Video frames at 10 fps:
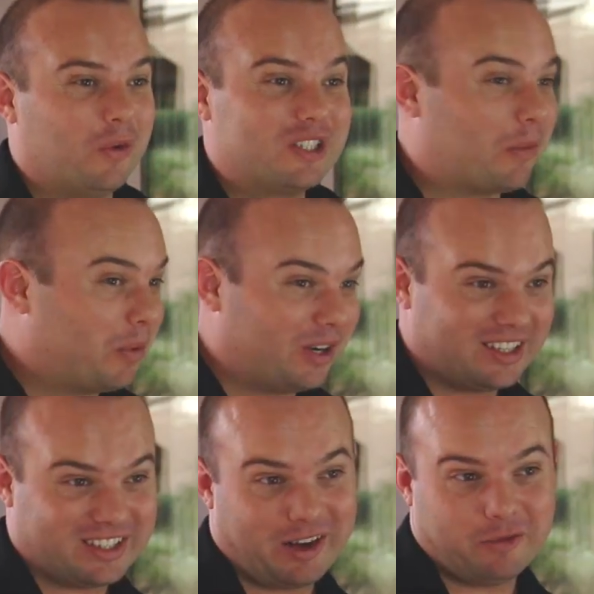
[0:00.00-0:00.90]
we started putting
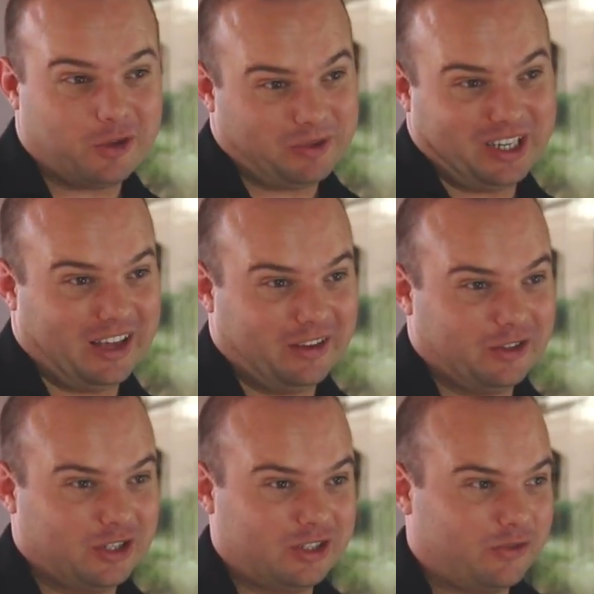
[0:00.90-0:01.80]
incentive trips
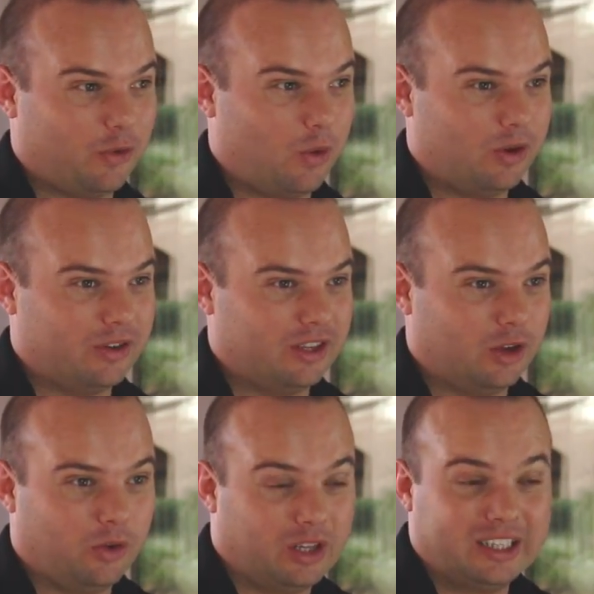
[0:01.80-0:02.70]
together just for
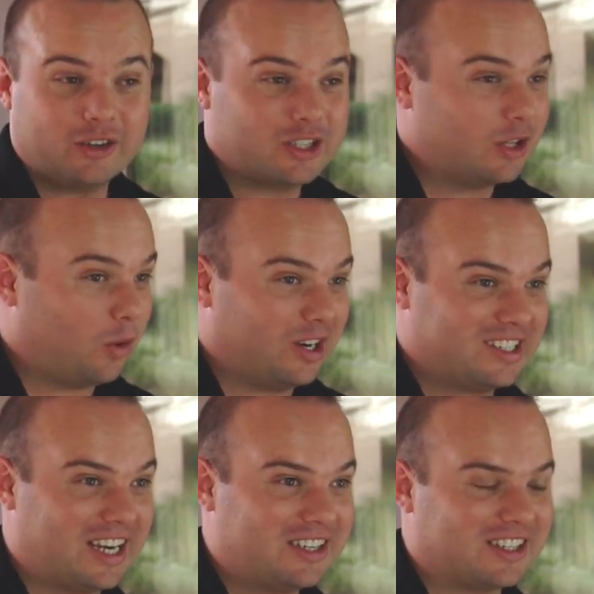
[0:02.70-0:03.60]
the leaders in the
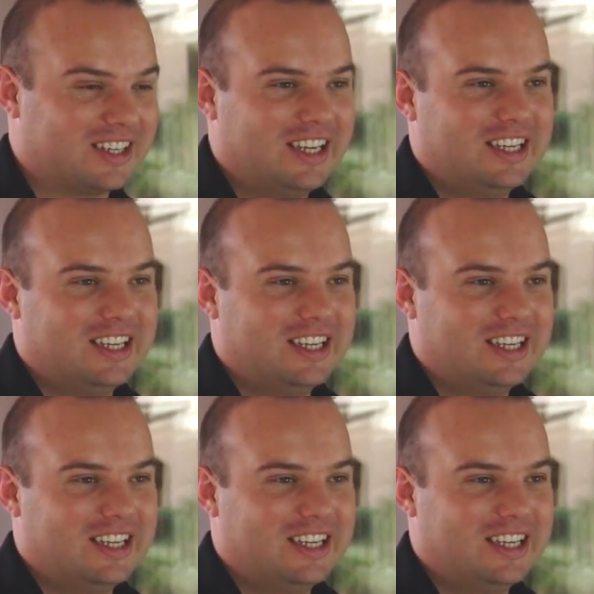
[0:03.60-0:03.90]
organization.